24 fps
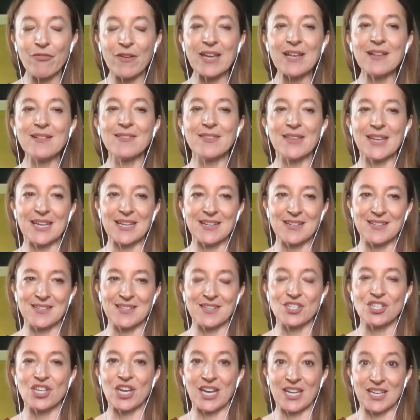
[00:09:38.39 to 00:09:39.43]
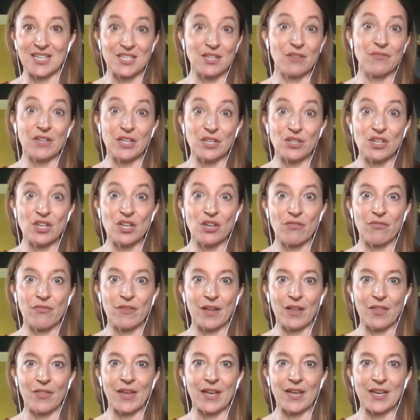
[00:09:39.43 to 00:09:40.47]
you feel needs to change if you
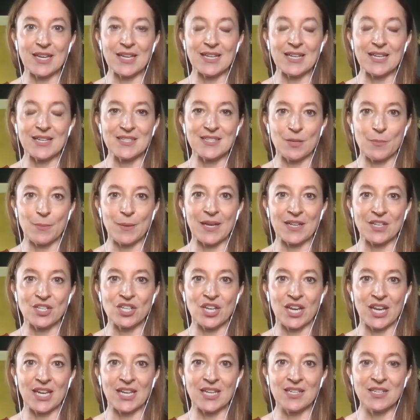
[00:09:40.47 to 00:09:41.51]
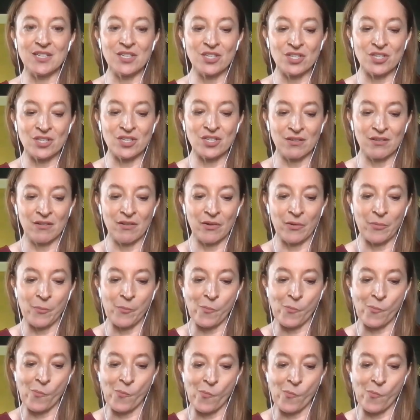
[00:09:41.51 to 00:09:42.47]
do feel there needs to be a change?